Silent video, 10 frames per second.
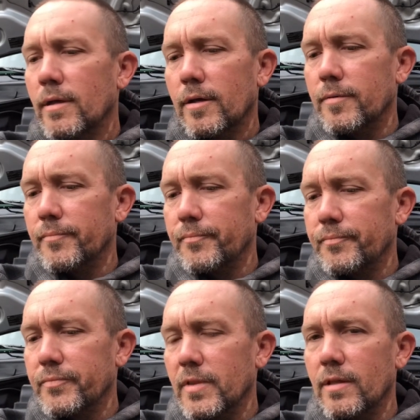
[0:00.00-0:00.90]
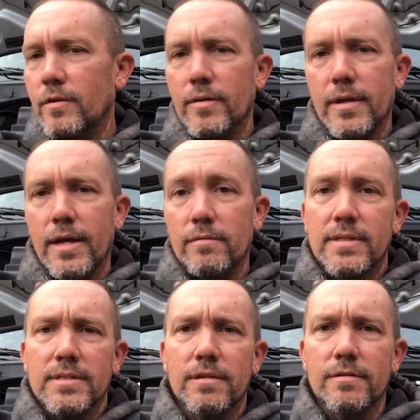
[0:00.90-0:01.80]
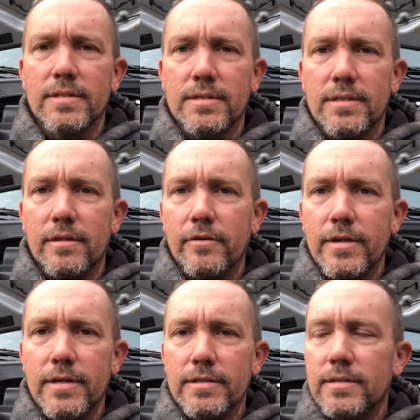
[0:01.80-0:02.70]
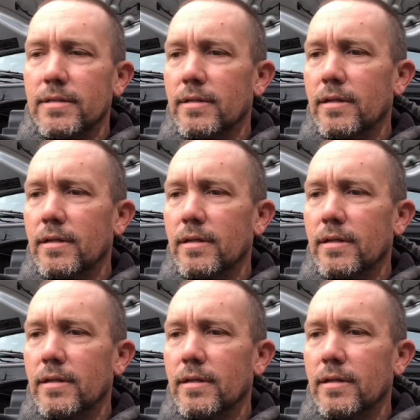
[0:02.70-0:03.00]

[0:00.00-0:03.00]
Um, you know it handles 660 degrees